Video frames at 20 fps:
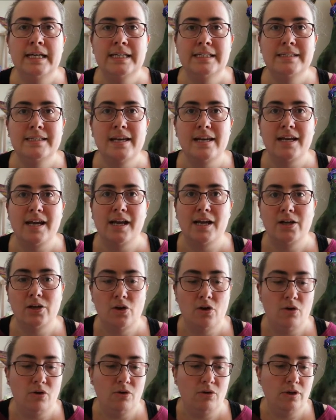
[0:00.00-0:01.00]
ticking
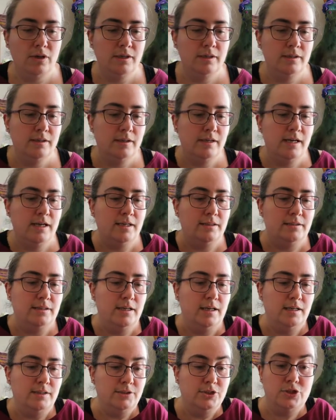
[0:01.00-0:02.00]
along
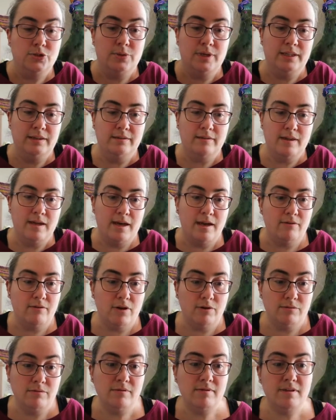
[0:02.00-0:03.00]
and doing their
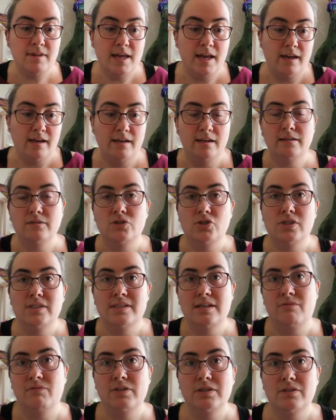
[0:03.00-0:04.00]
own thing and just
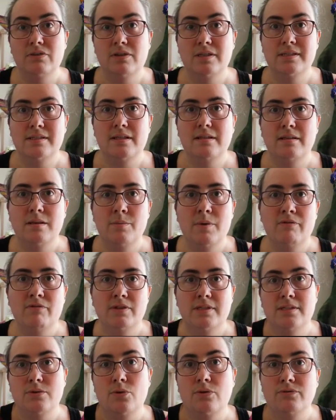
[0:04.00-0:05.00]
advertising them every
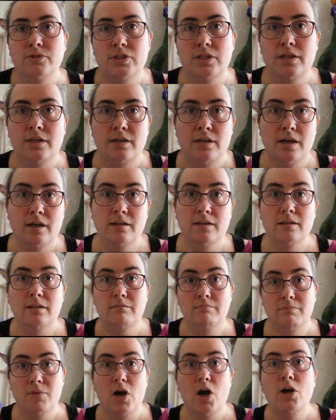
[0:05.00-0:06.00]
so often and
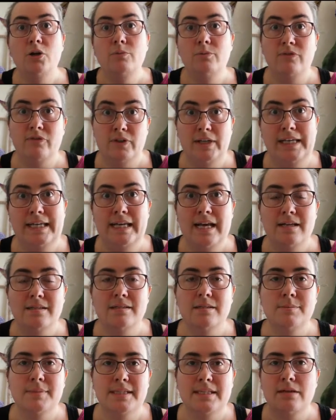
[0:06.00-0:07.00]
hopefully get
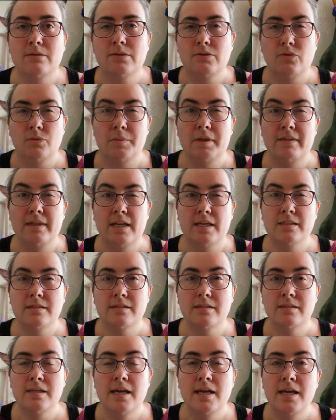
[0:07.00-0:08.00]
some sales from it, then
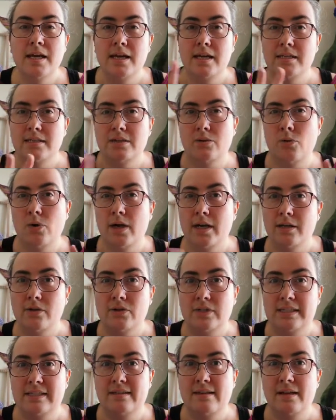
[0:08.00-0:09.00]
it's quite a
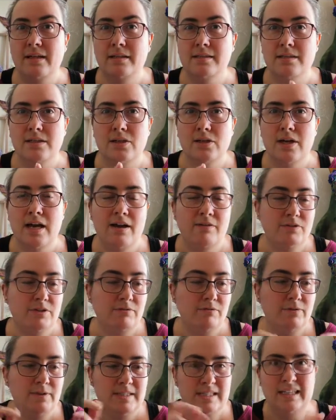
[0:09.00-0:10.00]
nice thing, because I don't have to
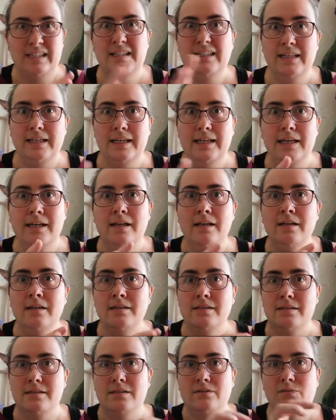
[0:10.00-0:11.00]
physically
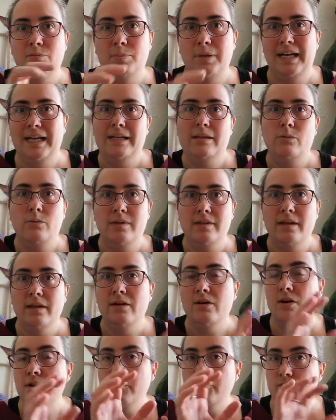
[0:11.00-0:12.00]
sort of play with it
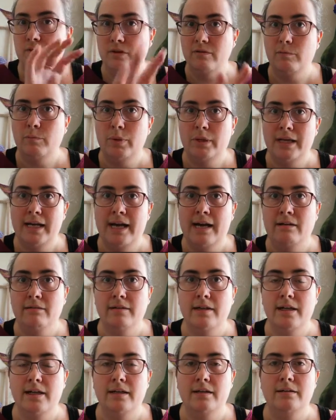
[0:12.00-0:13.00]
after I've put it out
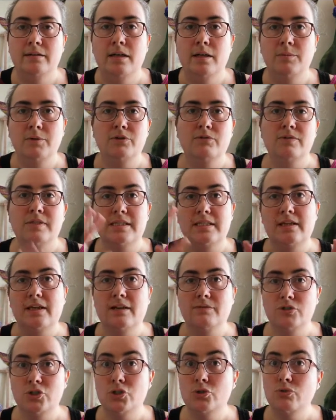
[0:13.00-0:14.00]
there. I mean, obviously I
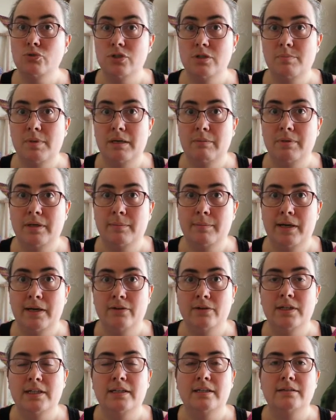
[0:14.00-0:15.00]
have to talk to people
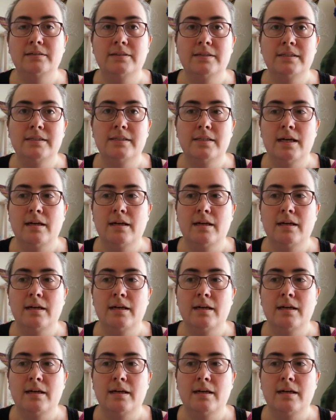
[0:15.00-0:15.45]
about it and